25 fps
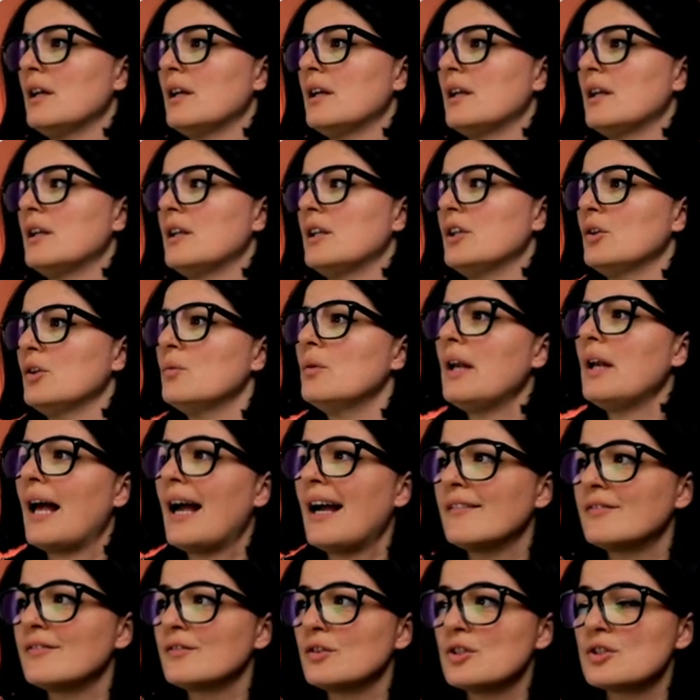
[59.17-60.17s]
Uh, you will
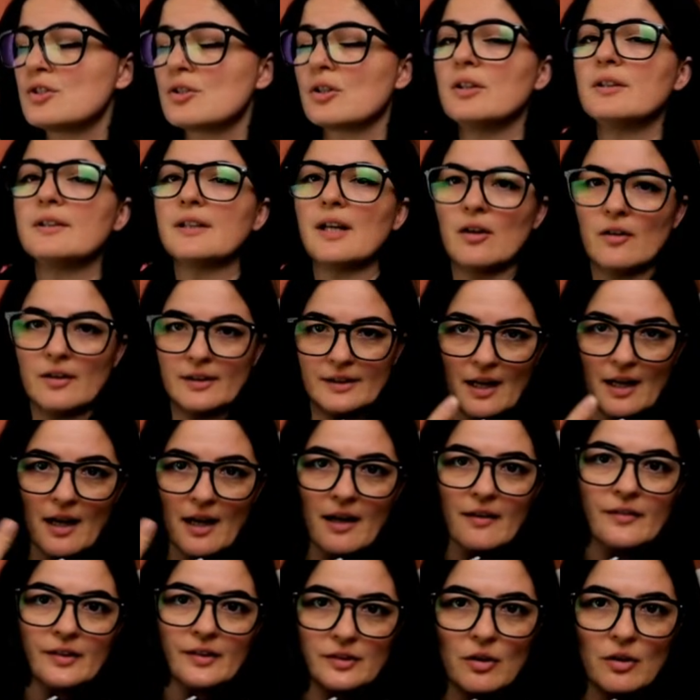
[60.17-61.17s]
have to install it. I already
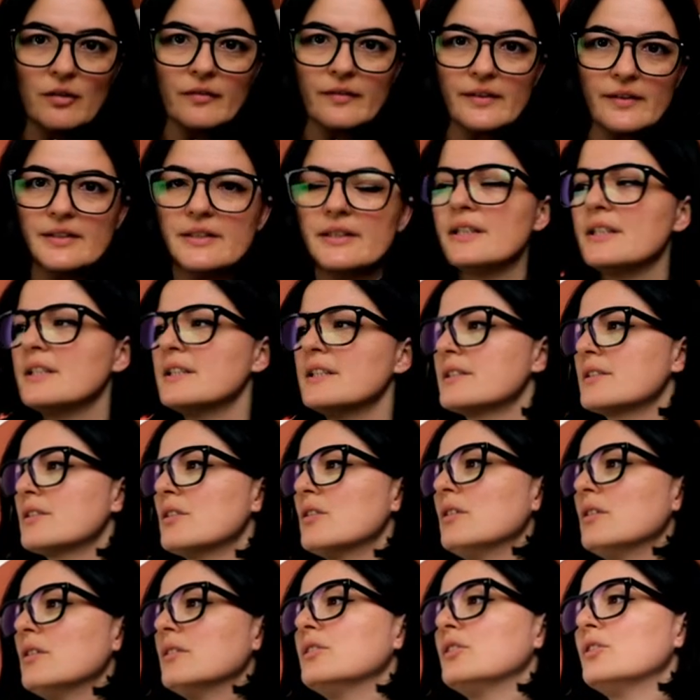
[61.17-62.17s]
have it obviously
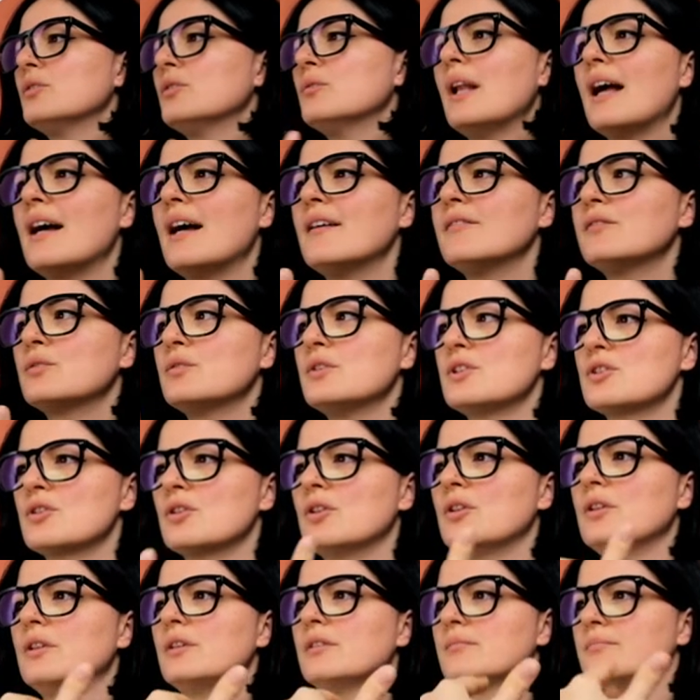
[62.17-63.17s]
installed. You will have to
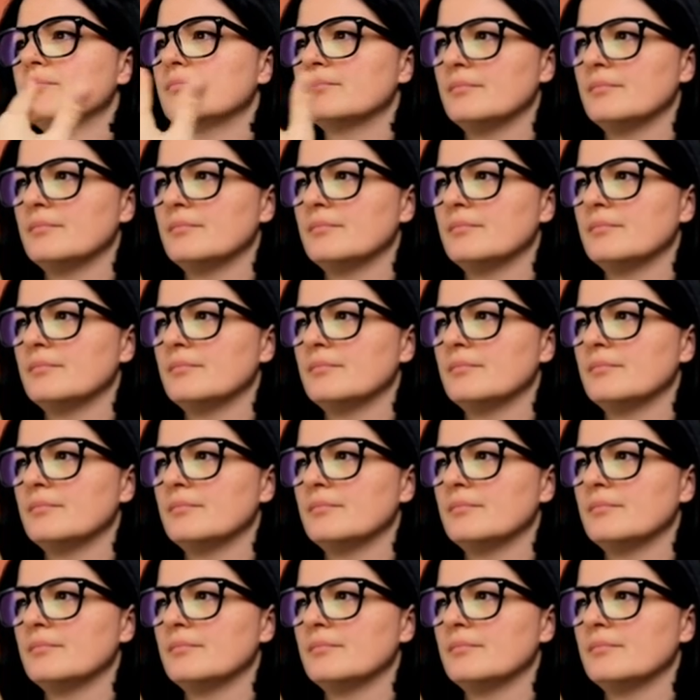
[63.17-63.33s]
install